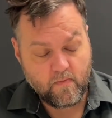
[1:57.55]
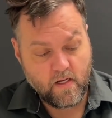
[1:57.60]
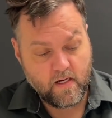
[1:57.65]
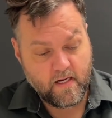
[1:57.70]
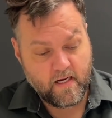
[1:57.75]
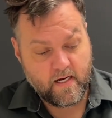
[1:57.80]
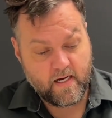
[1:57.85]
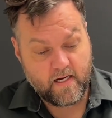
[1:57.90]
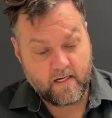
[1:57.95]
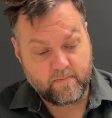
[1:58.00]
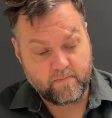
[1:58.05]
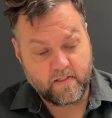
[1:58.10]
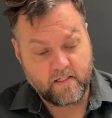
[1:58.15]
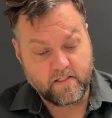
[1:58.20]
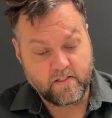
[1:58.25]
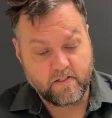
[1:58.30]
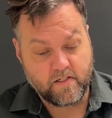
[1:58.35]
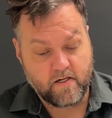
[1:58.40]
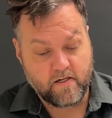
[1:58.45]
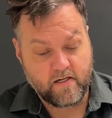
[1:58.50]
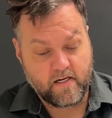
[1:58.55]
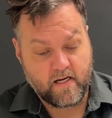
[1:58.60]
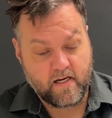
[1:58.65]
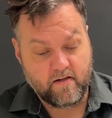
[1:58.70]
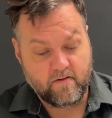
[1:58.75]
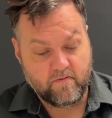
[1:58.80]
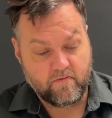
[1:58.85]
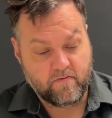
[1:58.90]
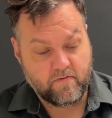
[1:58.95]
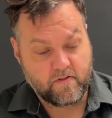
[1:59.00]
and you don't
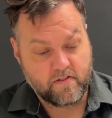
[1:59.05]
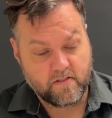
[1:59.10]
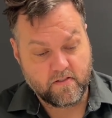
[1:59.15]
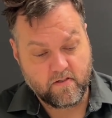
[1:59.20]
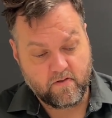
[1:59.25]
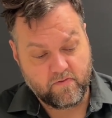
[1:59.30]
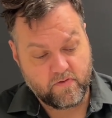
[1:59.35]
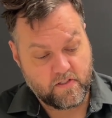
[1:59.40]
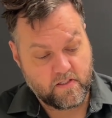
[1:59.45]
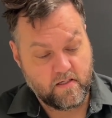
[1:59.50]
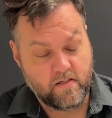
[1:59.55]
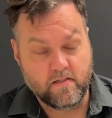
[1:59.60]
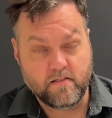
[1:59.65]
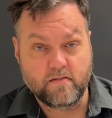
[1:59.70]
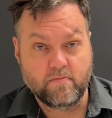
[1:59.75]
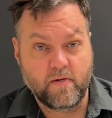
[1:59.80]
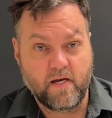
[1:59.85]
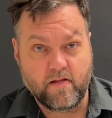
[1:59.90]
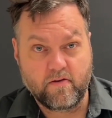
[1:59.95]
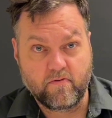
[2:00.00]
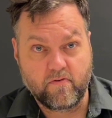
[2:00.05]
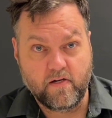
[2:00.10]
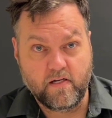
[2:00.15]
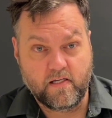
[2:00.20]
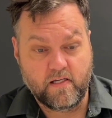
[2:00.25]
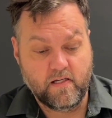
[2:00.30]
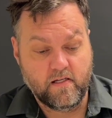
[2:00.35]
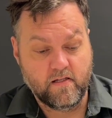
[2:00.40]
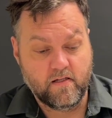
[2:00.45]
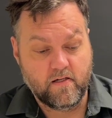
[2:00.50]
have, because obviously it's about 3
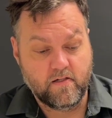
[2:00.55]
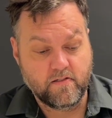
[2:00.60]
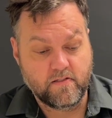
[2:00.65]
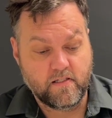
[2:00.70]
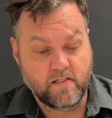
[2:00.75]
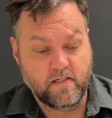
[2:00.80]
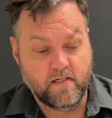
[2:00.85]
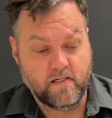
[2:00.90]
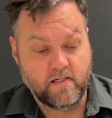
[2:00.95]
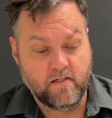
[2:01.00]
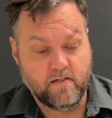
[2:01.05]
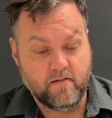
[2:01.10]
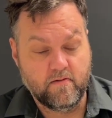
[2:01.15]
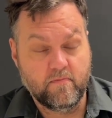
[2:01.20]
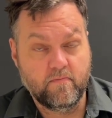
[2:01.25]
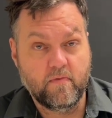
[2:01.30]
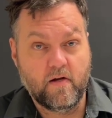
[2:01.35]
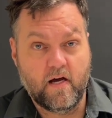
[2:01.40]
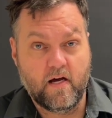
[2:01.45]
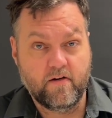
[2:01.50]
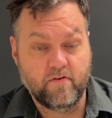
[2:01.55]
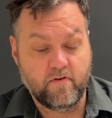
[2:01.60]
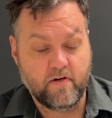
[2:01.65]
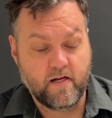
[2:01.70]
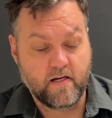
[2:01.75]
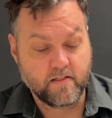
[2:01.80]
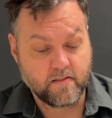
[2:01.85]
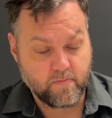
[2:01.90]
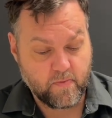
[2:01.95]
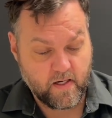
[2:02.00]
kilos in a 100
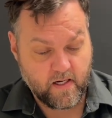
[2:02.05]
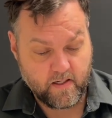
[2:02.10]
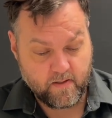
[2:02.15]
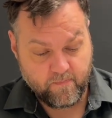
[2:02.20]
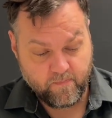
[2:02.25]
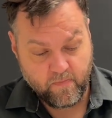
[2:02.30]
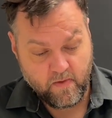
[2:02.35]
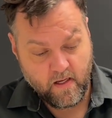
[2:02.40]
ounce bar.